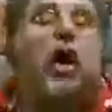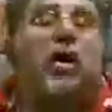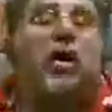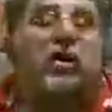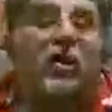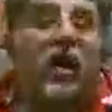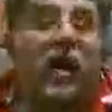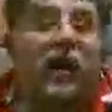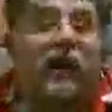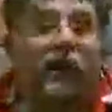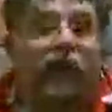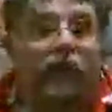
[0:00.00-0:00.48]

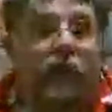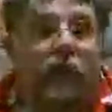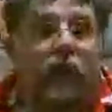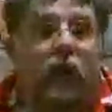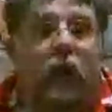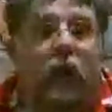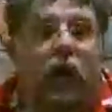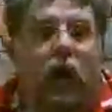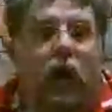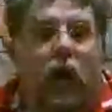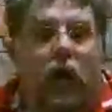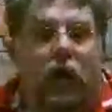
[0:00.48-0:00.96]

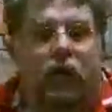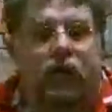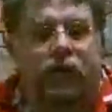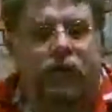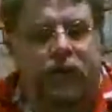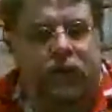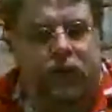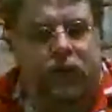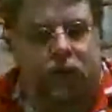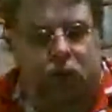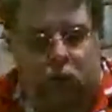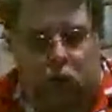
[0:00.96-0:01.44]
level of
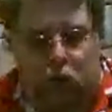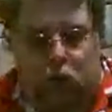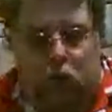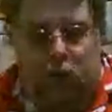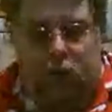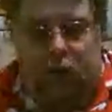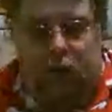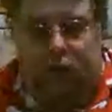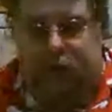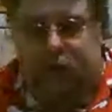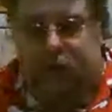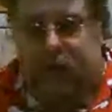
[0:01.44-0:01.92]

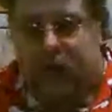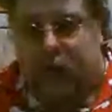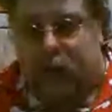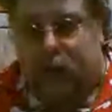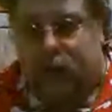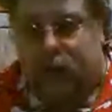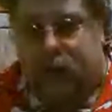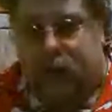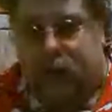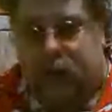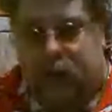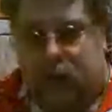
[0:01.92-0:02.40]
tools
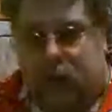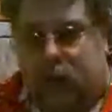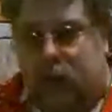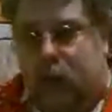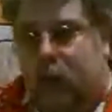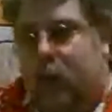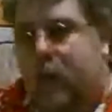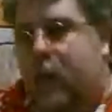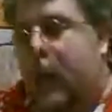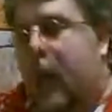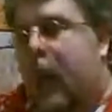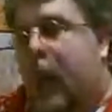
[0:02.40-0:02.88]
out here.
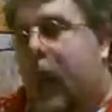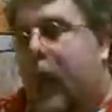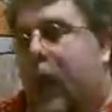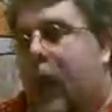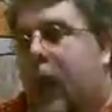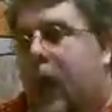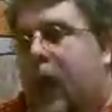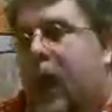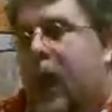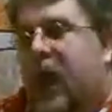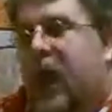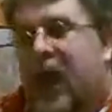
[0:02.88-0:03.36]

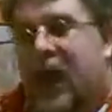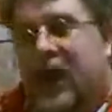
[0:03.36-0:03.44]
And